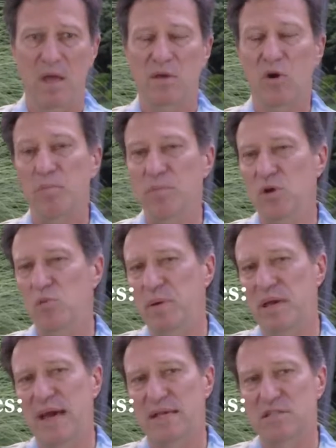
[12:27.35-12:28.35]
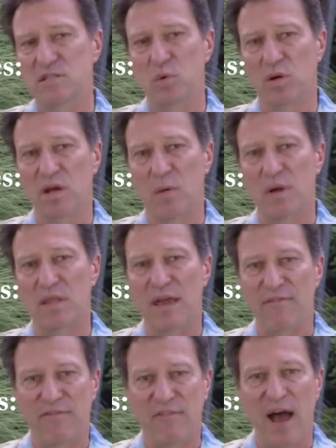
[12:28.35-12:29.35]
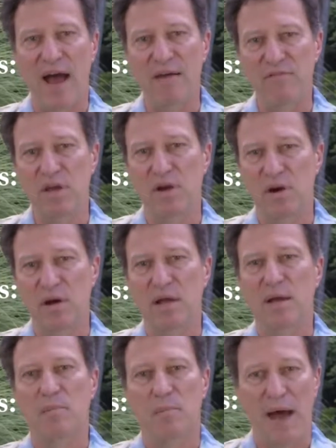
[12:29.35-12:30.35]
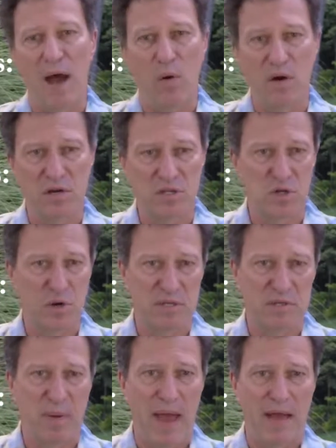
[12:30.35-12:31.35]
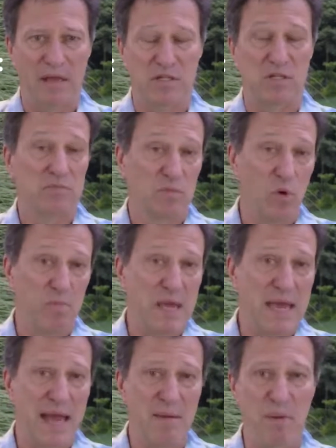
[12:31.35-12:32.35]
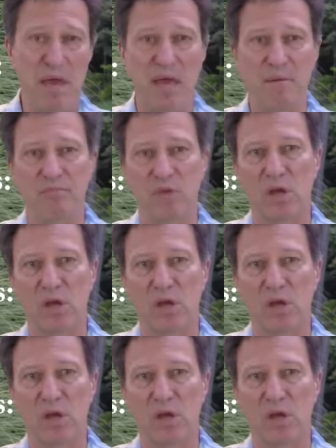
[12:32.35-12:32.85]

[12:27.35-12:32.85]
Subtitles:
Your UPSs will come with a 5-year power assurance package, or PAP,